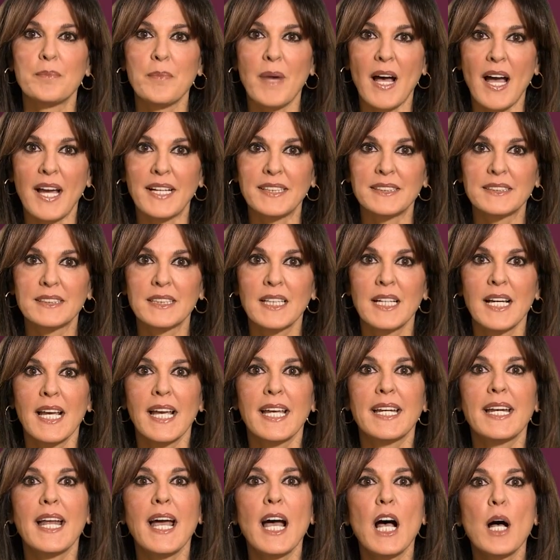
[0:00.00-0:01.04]
mind,
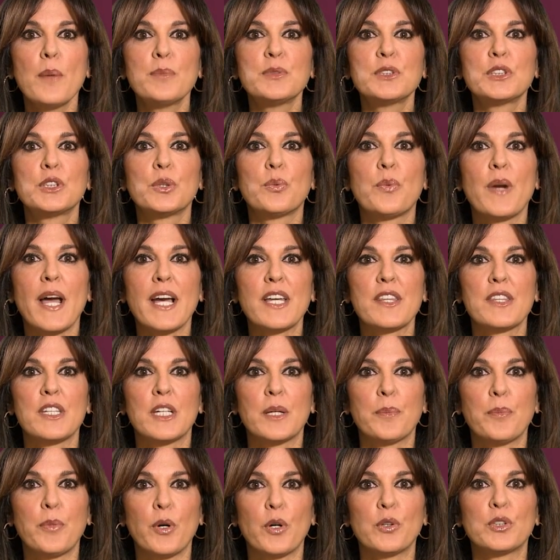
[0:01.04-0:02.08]
it helps direct the
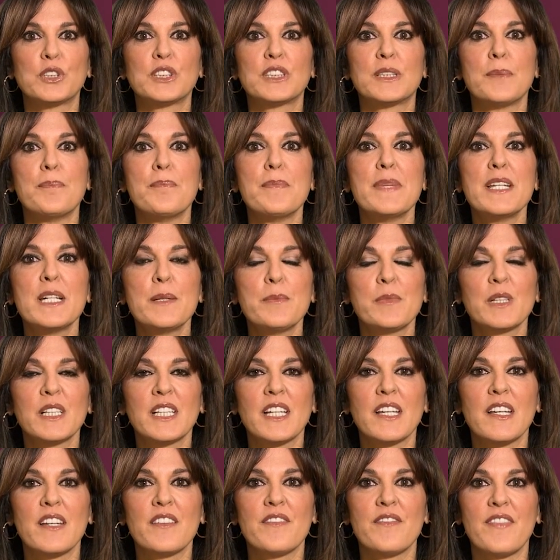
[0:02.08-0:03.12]
approach to
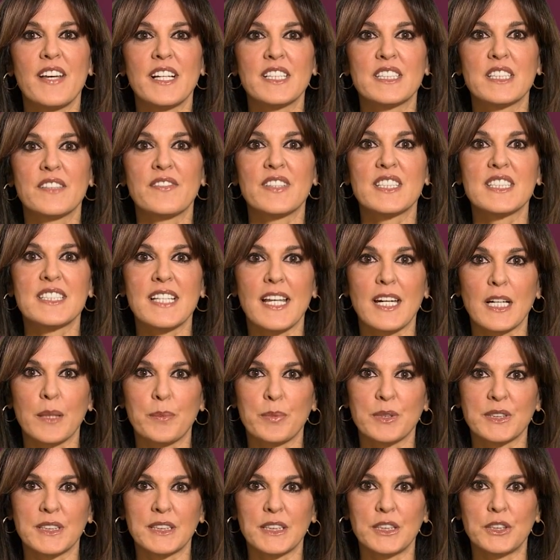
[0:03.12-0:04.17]
minimally invasive aesthetic
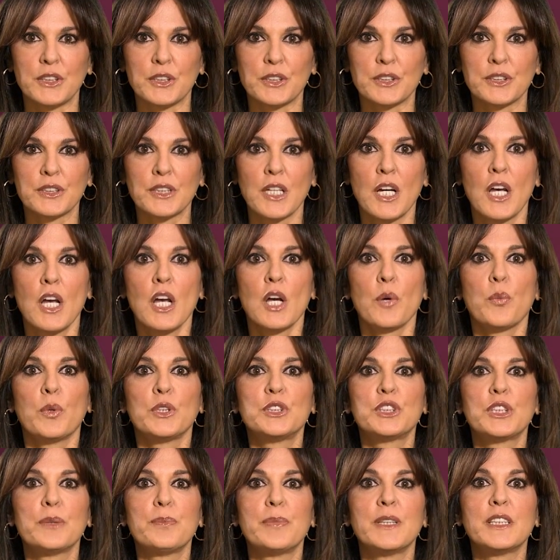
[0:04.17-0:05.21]
procedures,
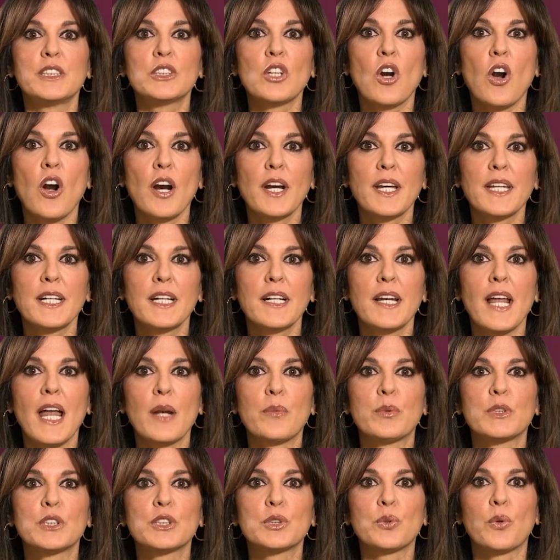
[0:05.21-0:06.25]
which should be targeted at
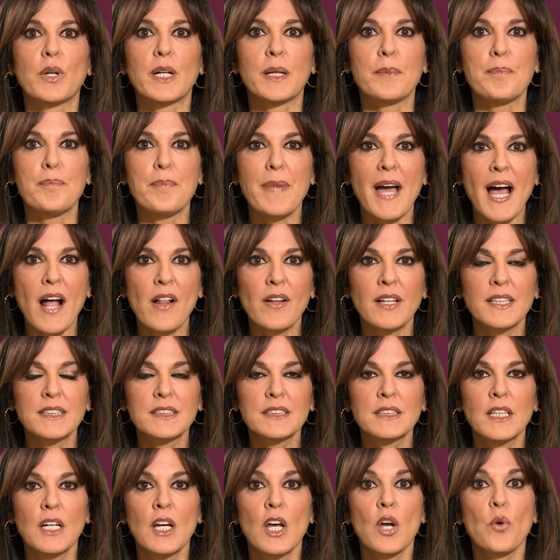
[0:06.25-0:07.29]
restoring balance
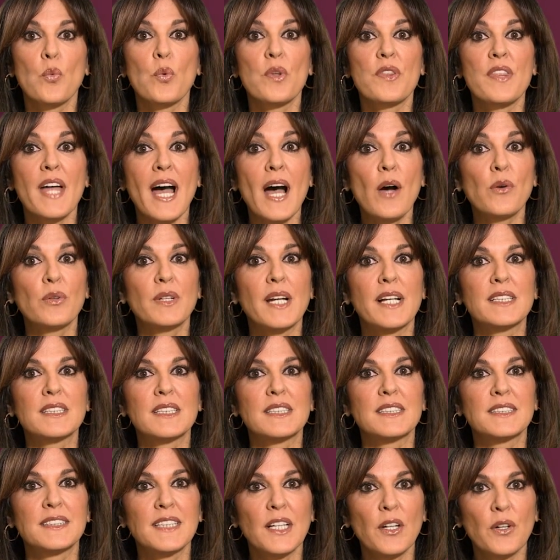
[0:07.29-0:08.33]
without
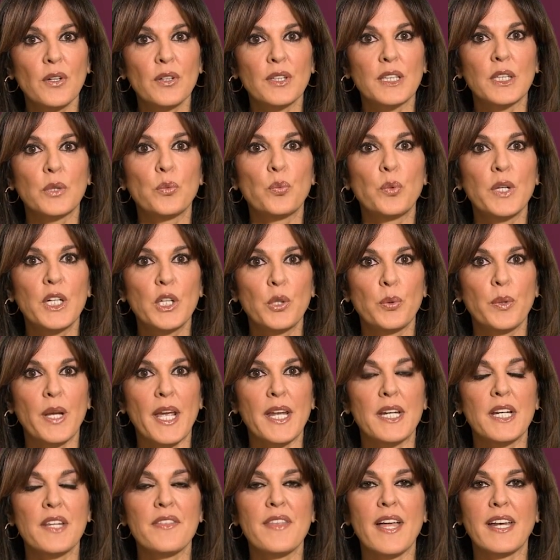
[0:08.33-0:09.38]
necessarily
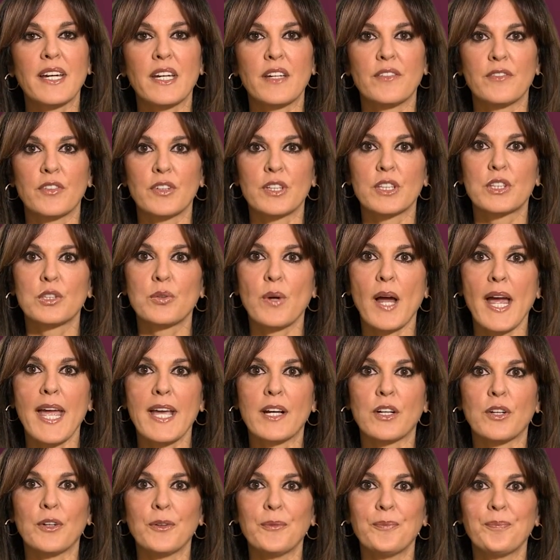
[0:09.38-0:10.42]
recreating that inverted
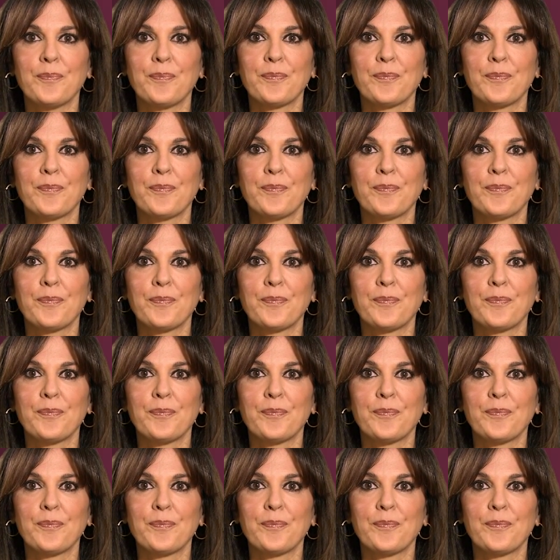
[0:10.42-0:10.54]
triangle.